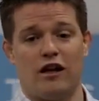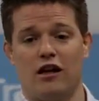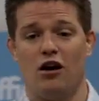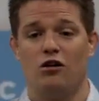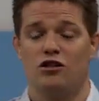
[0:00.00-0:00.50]
We're going to
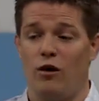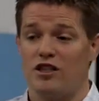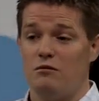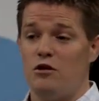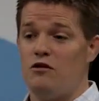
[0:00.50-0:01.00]
go to
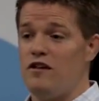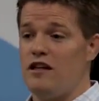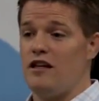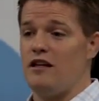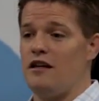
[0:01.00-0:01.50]
watch a
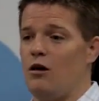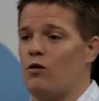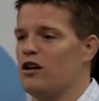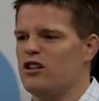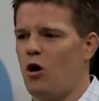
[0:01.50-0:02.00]
movie.
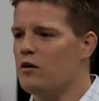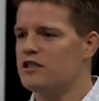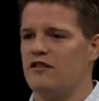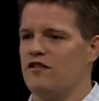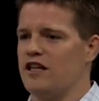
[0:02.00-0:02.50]
There's a whole
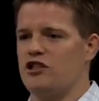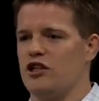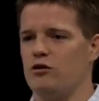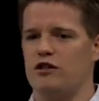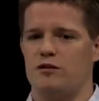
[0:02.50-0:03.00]
bunch of different things you
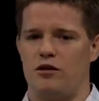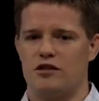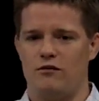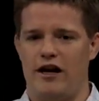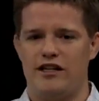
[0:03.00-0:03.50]
can do with this
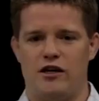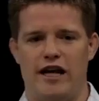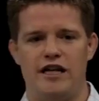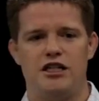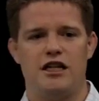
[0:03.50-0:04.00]
person, right? As you're
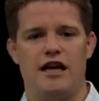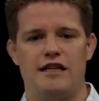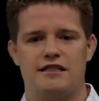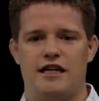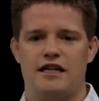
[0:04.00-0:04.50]
aging
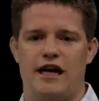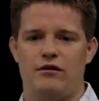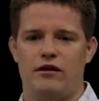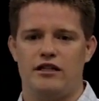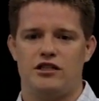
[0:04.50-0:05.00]
and ascending
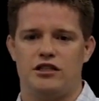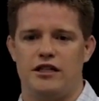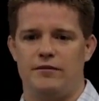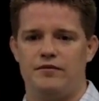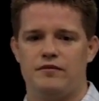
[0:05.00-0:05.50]
that
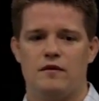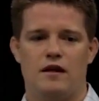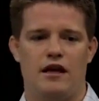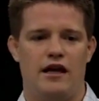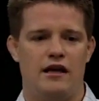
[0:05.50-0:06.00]
relationship,
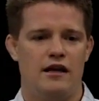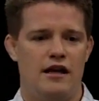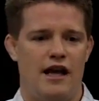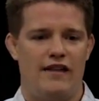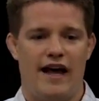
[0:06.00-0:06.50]
okay?
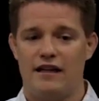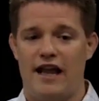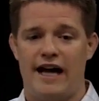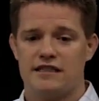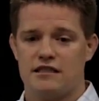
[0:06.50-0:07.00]
And that
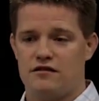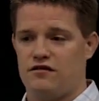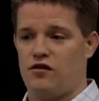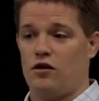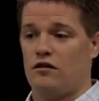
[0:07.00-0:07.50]
lasts
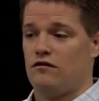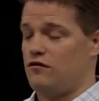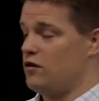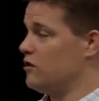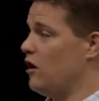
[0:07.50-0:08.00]
for
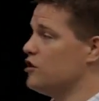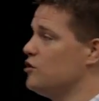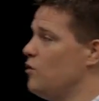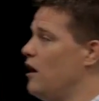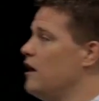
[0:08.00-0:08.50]
as long
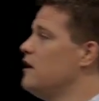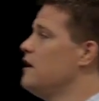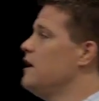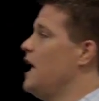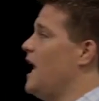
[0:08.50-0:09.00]
as you want.
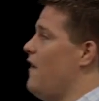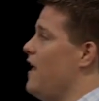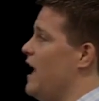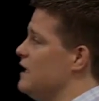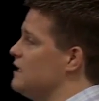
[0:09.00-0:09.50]
And
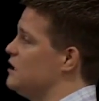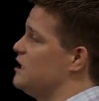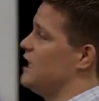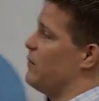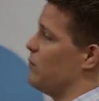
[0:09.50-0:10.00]
then
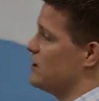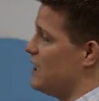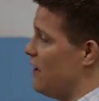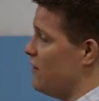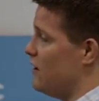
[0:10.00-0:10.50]
step number
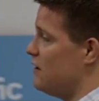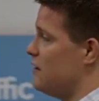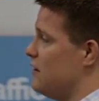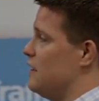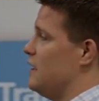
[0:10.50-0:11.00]
7,
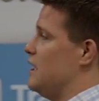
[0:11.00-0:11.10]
